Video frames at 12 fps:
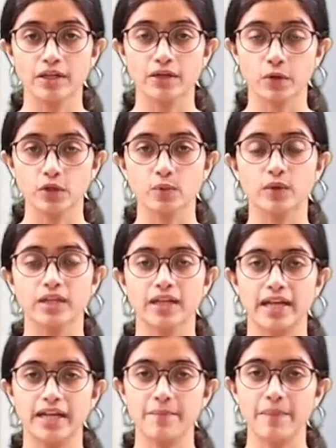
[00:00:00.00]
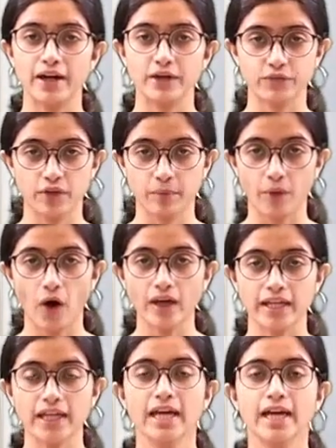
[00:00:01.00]
growth within any part of the
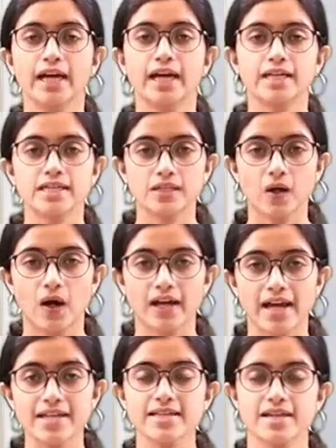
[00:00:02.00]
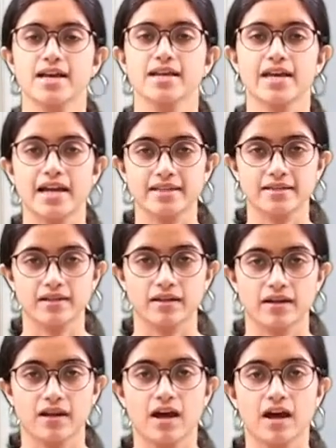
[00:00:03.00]
body, it is called as cancer.
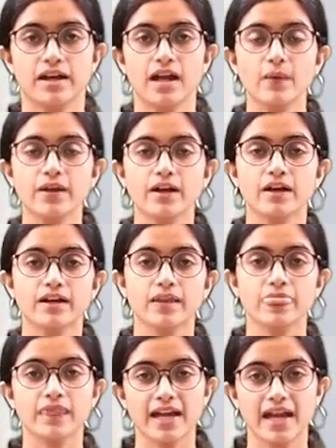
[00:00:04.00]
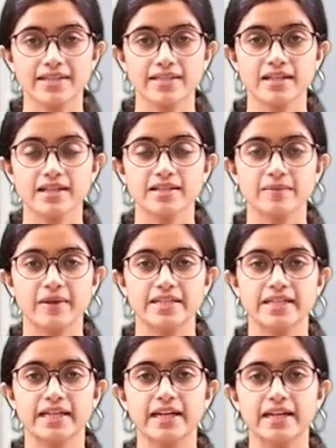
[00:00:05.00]
Now herein, the cancer is
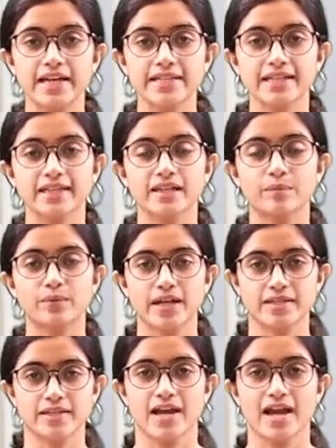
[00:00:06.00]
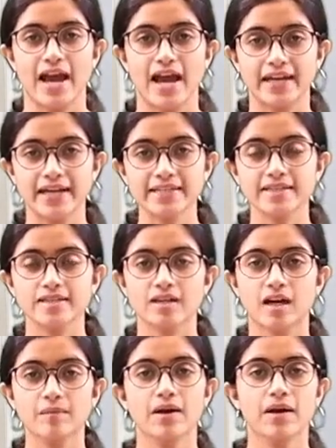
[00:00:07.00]
basically rising in the breast and hence the
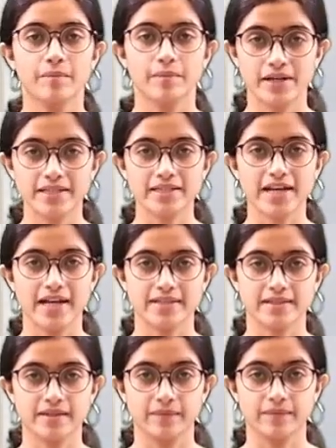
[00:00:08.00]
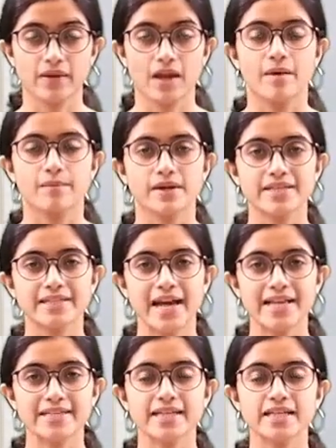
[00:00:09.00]
term breast cancer. Breast
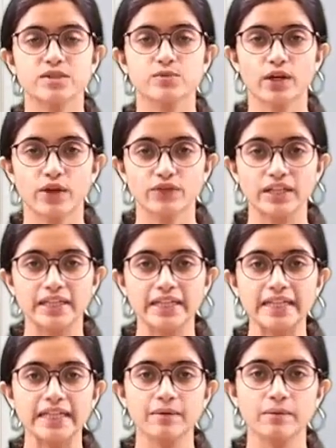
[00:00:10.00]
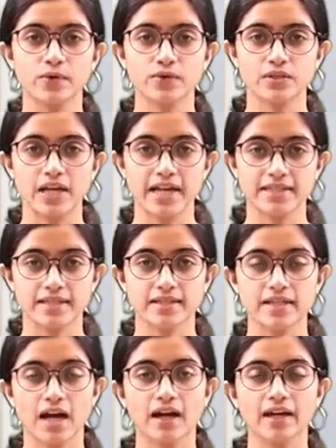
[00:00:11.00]
cancer is one of the leading most cancers
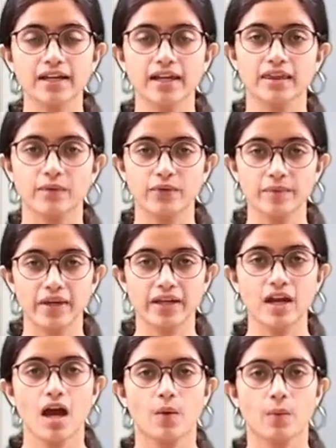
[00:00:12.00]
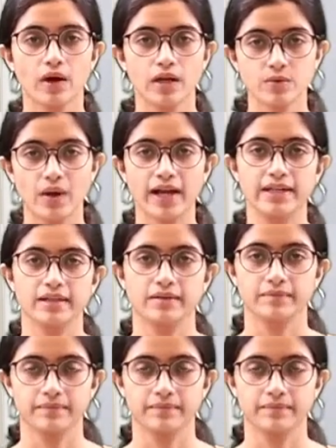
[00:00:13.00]
occurring in the women worldwide.